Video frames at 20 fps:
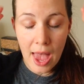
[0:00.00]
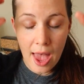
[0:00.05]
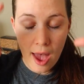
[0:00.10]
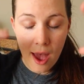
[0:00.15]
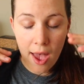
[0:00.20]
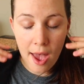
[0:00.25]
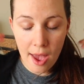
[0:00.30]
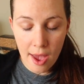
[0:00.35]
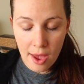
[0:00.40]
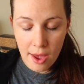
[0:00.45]

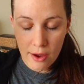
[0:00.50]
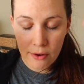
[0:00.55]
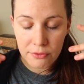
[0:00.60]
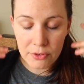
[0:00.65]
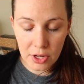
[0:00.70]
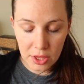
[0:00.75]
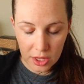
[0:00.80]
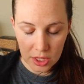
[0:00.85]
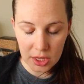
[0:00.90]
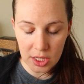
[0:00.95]

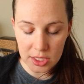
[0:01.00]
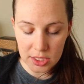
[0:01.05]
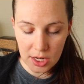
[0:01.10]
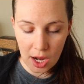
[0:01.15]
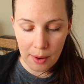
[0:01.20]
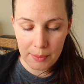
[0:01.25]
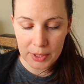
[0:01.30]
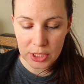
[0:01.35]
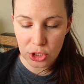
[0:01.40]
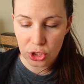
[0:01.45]
everything that's
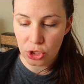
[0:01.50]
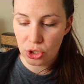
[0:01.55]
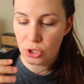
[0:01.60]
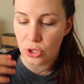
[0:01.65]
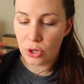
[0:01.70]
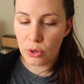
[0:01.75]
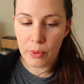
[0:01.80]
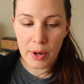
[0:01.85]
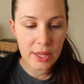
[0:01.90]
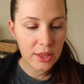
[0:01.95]
coming to
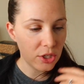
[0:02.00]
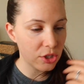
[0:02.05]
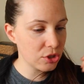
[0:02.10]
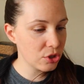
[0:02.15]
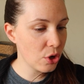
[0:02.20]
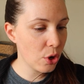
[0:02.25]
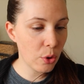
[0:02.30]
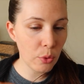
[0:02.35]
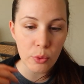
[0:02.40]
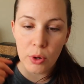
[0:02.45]
you and
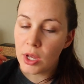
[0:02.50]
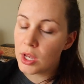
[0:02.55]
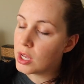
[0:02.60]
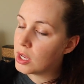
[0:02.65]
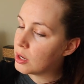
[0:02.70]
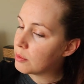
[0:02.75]
there's no